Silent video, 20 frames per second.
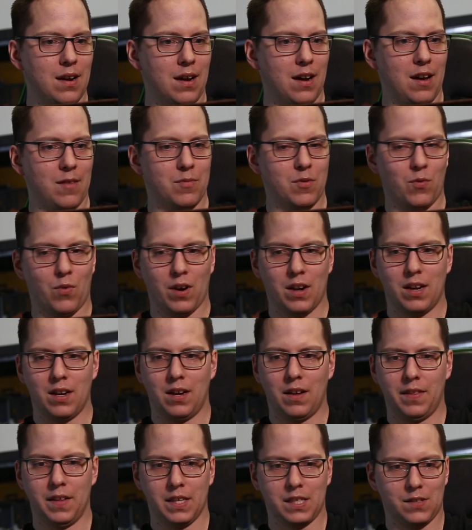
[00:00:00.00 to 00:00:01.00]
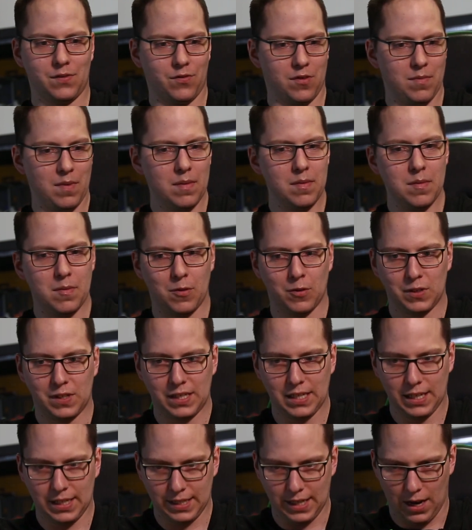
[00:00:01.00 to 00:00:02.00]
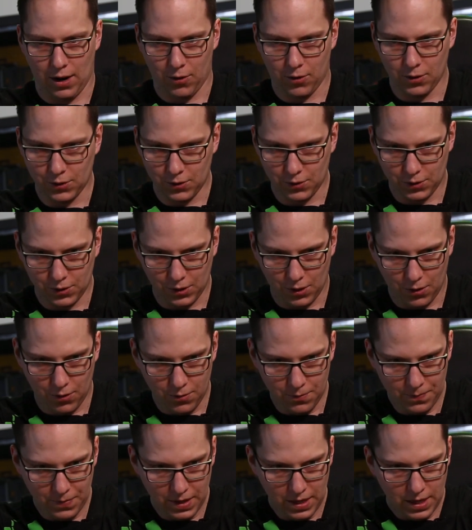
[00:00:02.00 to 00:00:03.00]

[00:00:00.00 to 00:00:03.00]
I've been working on this for maybe about 6 hours or so,